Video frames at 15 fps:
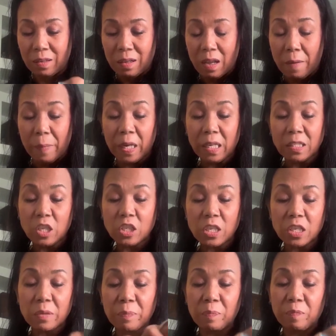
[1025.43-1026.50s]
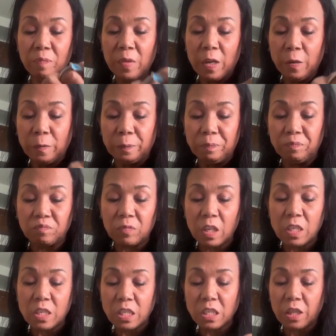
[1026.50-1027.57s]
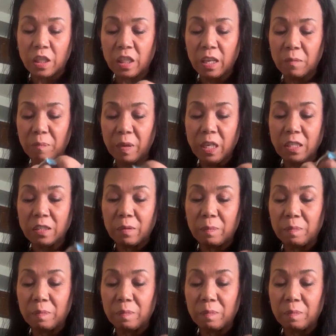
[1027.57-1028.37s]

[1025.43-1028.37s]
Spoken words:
Because it's such a thick piece of